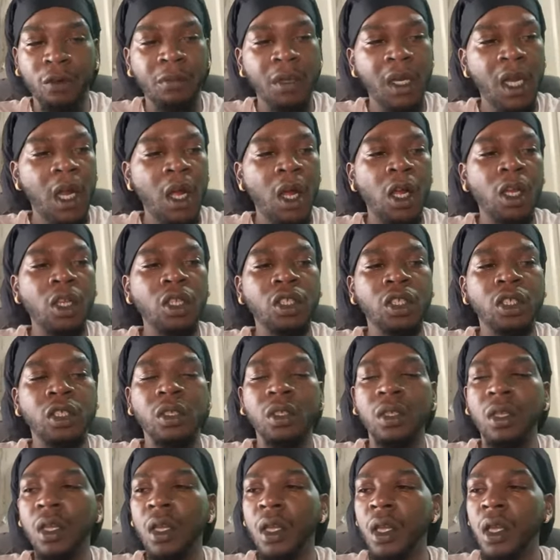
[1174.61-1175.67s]
But I also
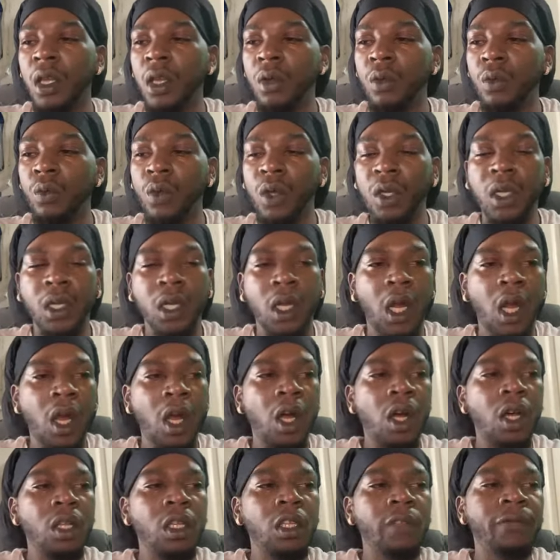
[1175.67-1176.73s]
want
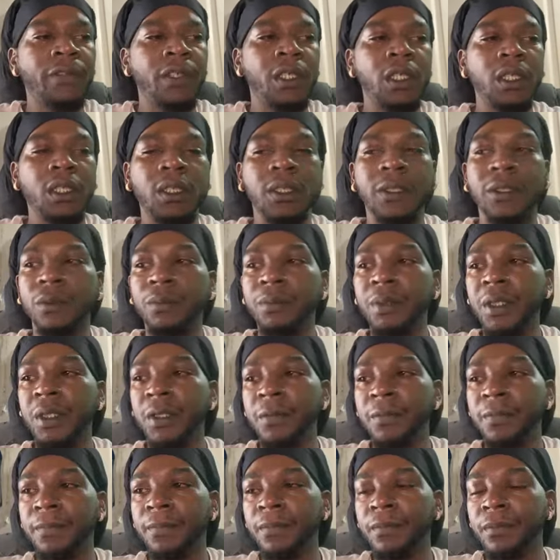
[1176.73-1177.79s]
all of us to be